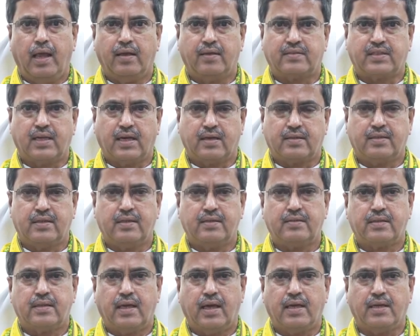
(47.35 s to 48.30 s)
a
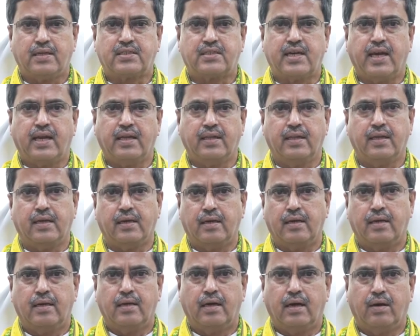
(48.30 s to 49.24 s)
success and
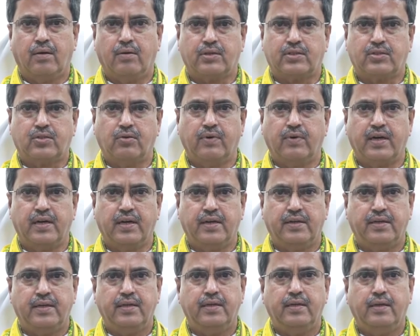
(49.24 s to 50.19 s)
strengthen our
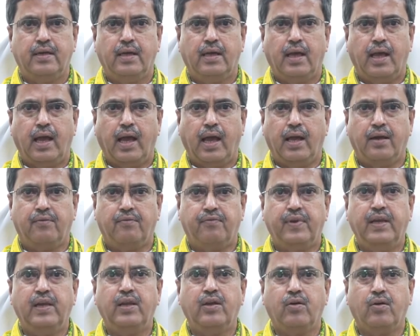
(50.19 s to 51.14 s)
sovereignty
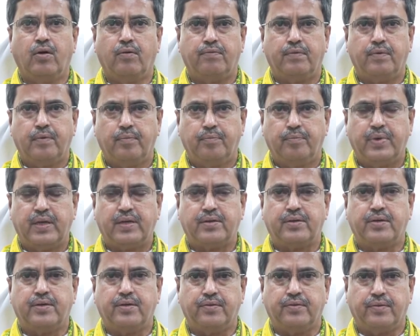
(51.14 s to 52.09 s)
and feeling of
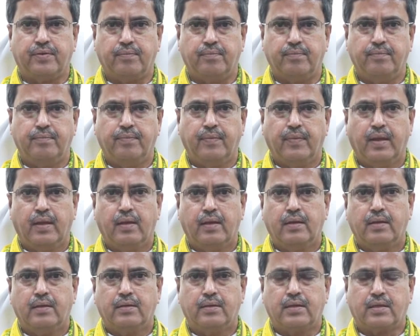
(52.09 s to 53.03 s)
patriotism.
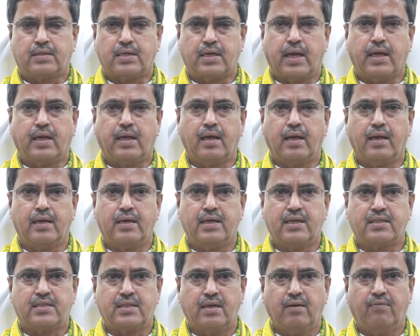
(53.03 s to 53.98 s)
The tricolor
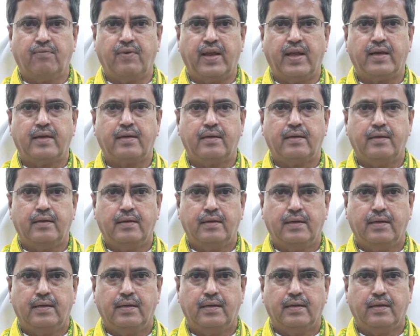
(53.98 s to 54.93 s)
national flag
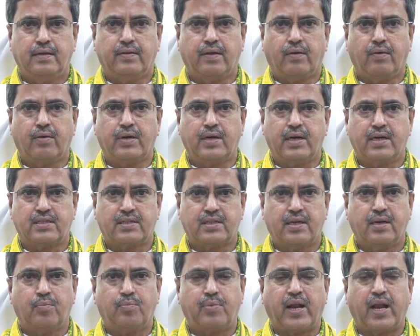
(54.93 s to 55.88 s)
is our
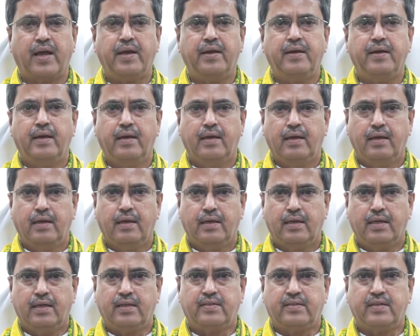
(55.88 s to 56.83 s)
national pride.
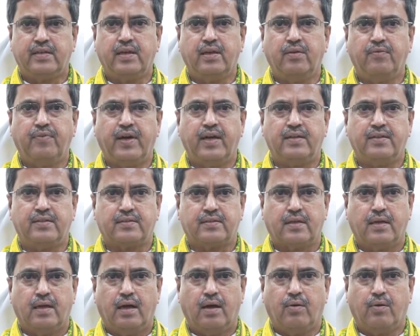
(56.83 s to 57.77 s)
It
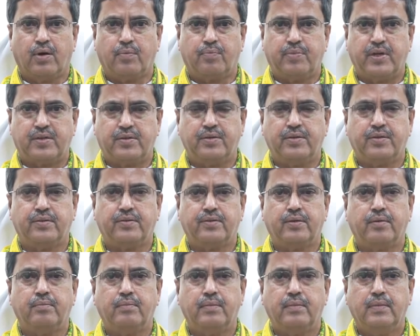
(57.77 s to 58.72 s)
signifies our
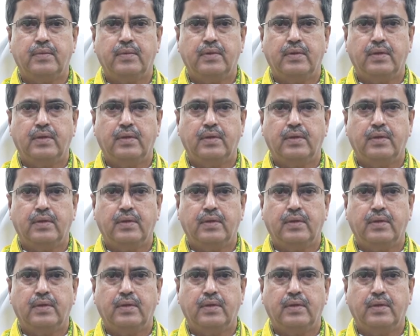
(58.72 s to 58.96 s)
patriotism